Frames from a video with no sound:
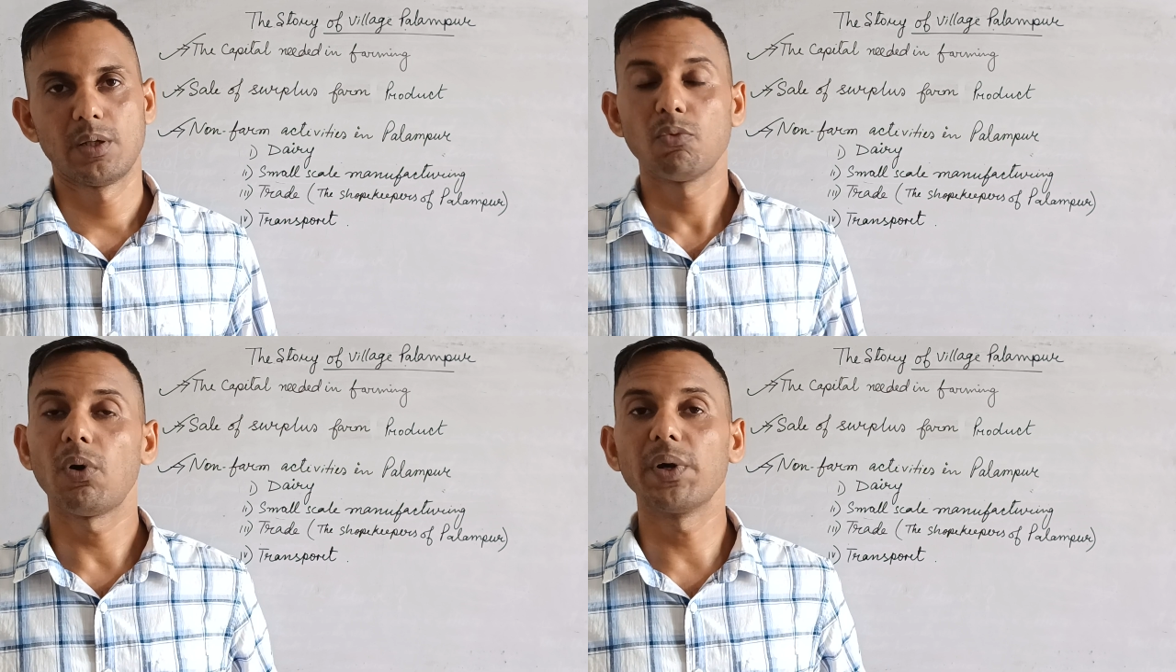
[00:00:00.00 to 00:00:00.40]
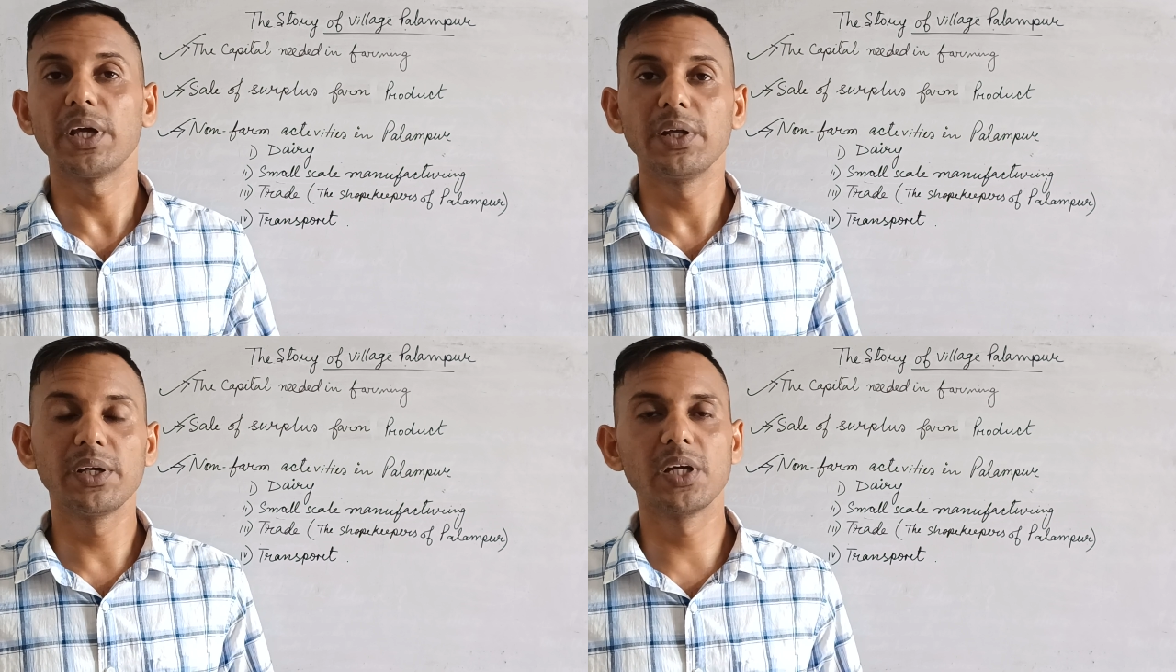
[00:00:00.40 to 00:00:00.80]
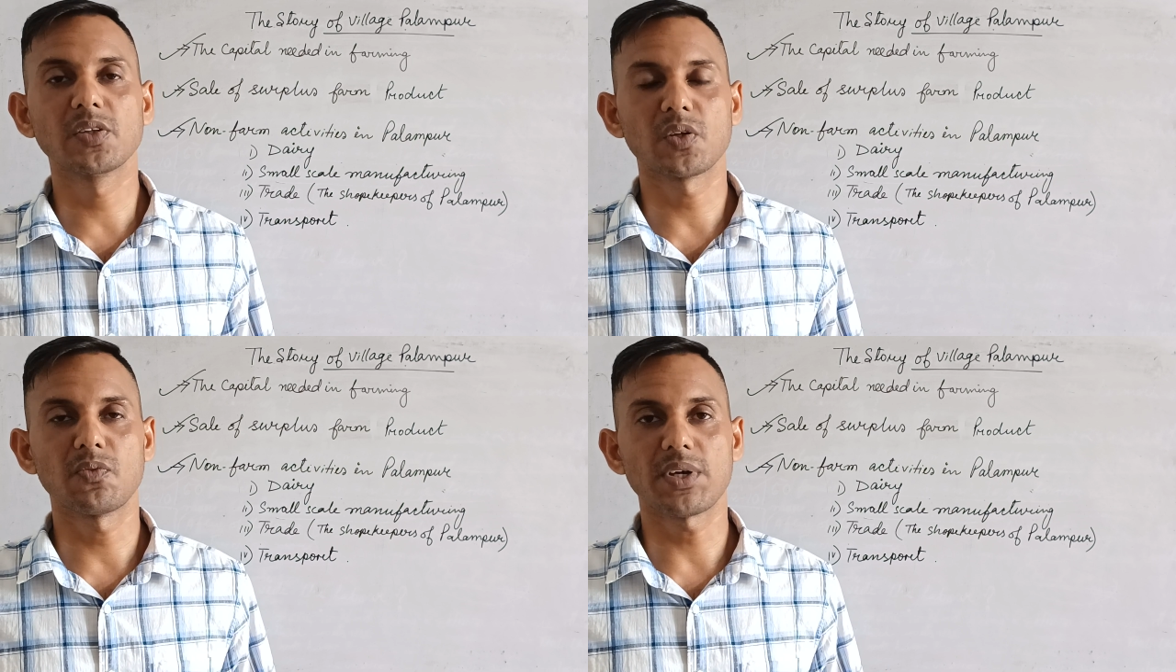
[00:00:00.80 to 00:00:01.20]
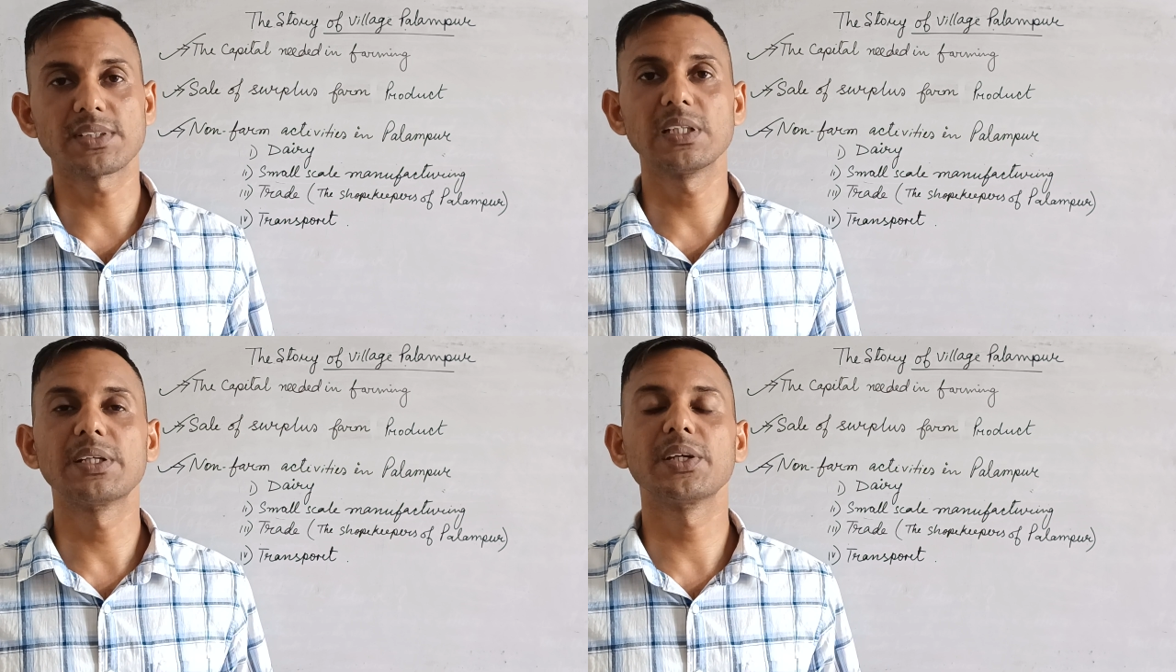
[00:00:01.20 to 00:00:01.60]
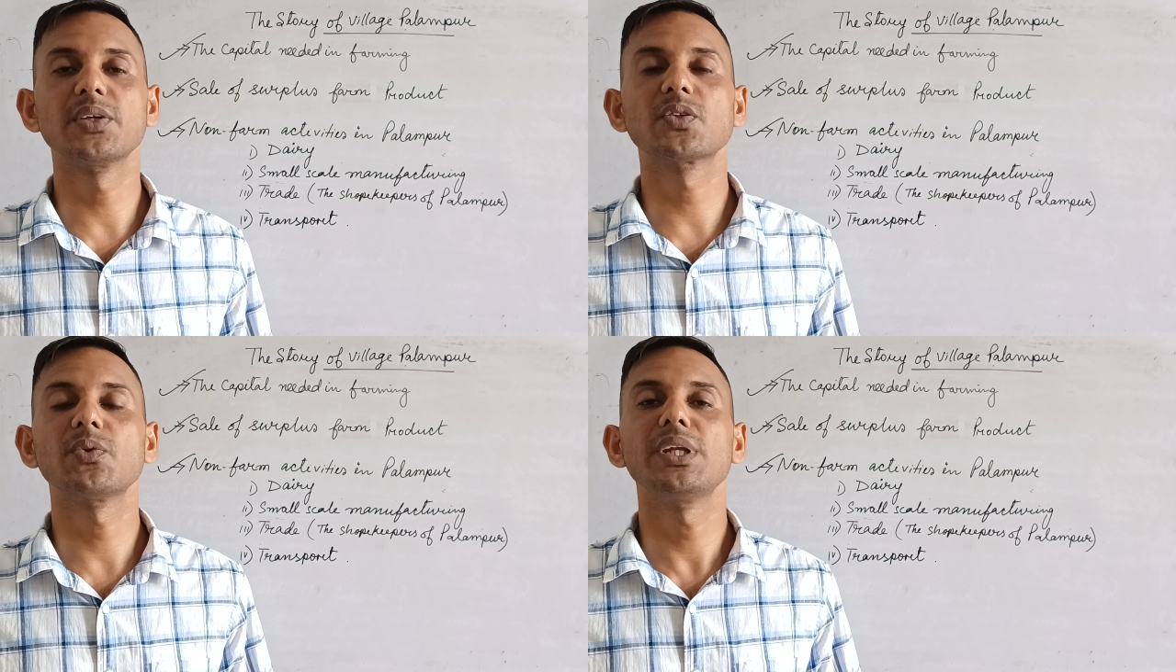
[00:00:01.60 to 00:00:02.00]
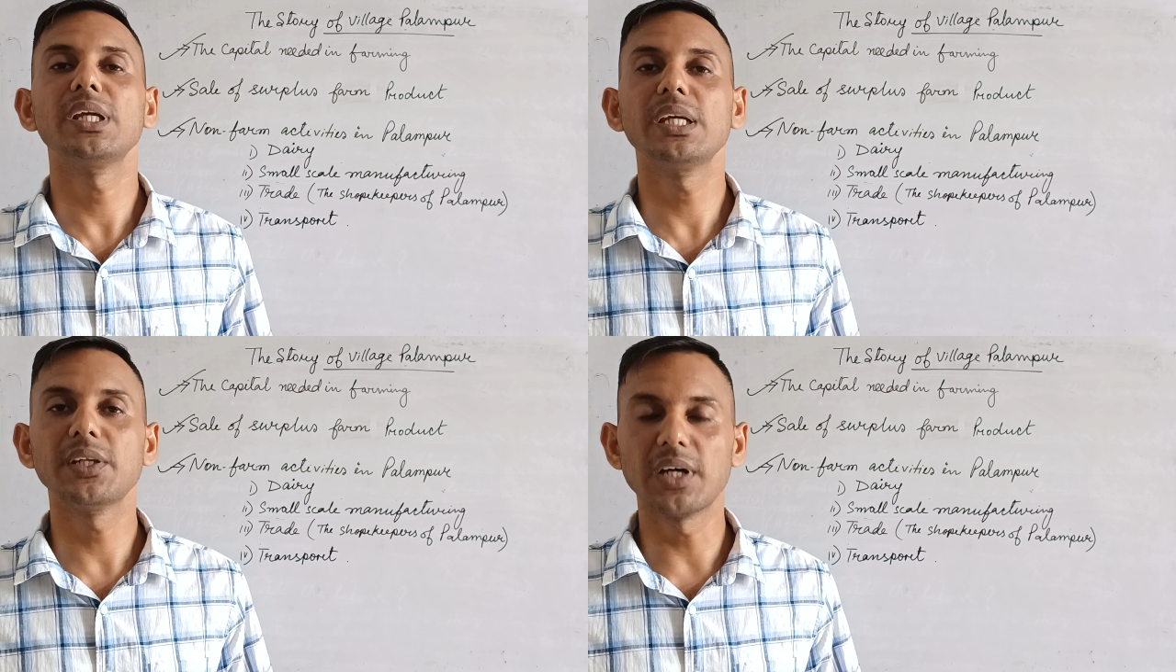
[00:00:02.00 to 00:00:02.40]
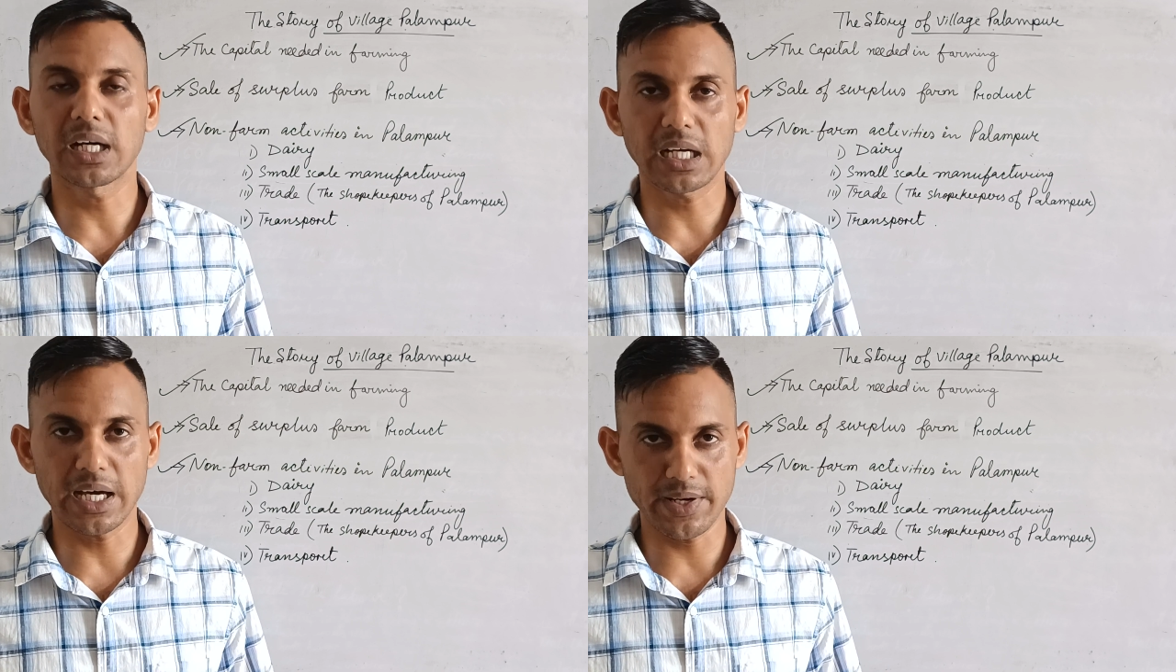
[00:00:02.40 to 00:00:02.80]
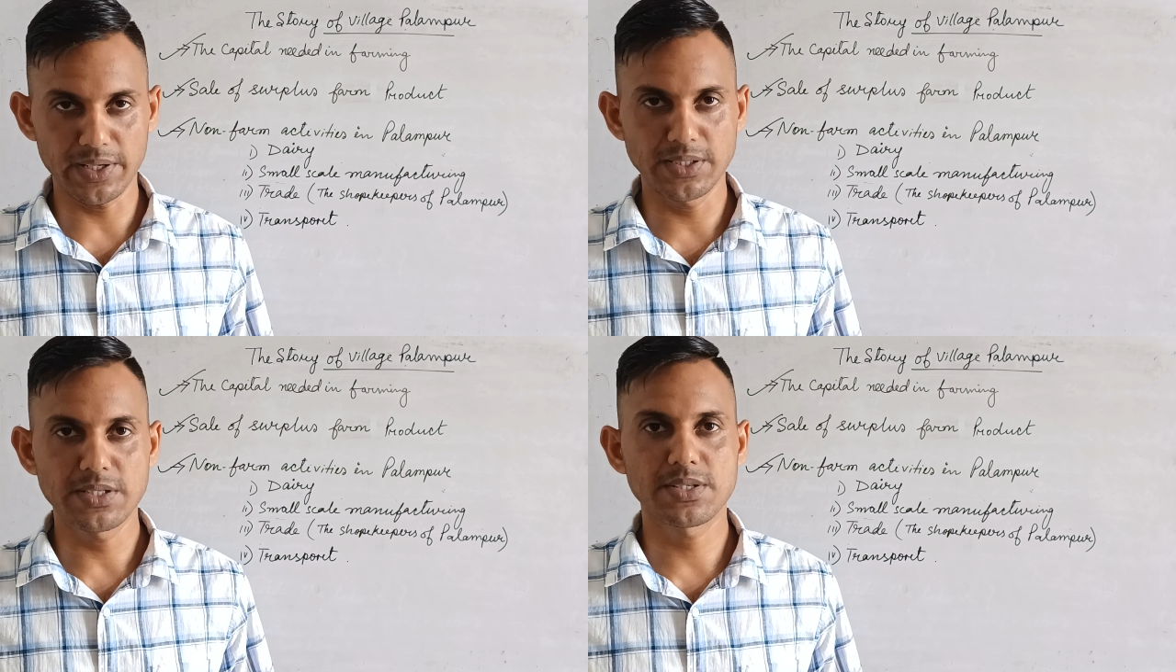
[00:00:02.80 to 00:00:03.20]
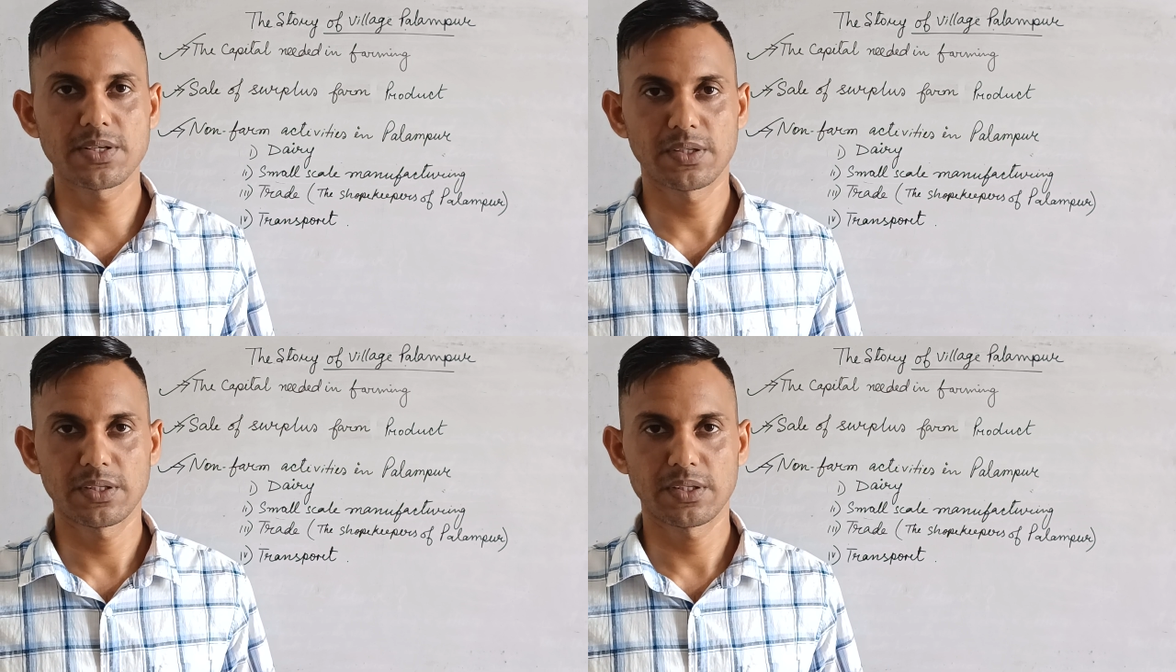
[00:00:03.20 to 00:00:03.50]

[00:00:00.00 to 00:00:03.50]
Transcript: For irrigation facilities we need the current.